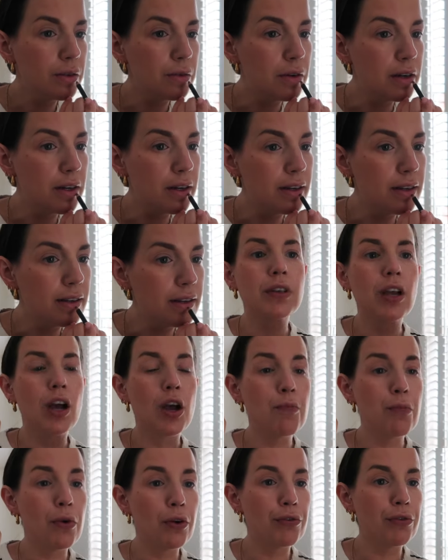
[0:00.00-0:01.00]
know why
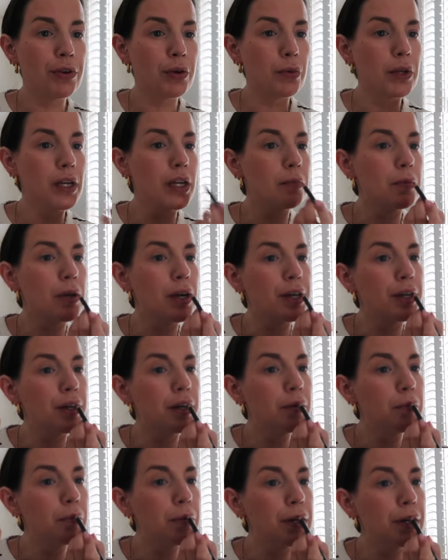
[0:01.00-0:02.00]
I'm bothering with lip
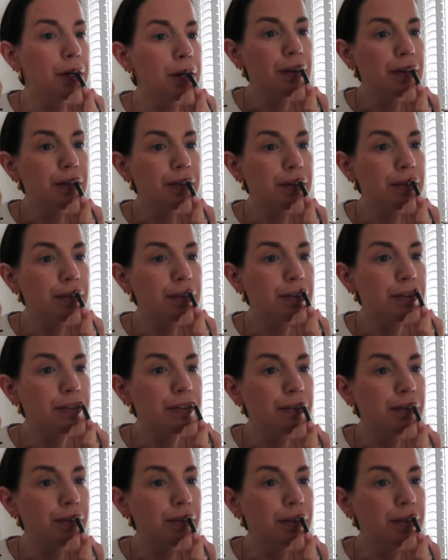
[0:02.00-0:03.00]
liner, but I just
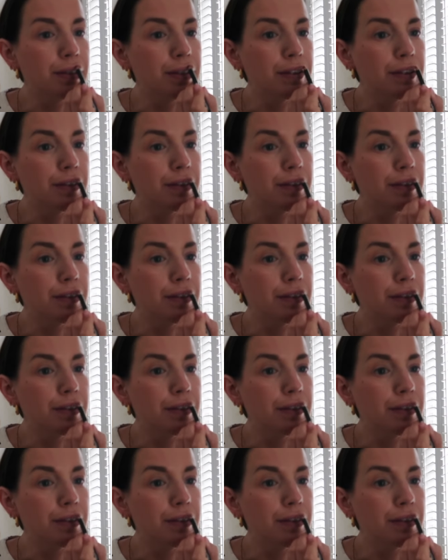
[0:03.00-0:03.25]
thought, why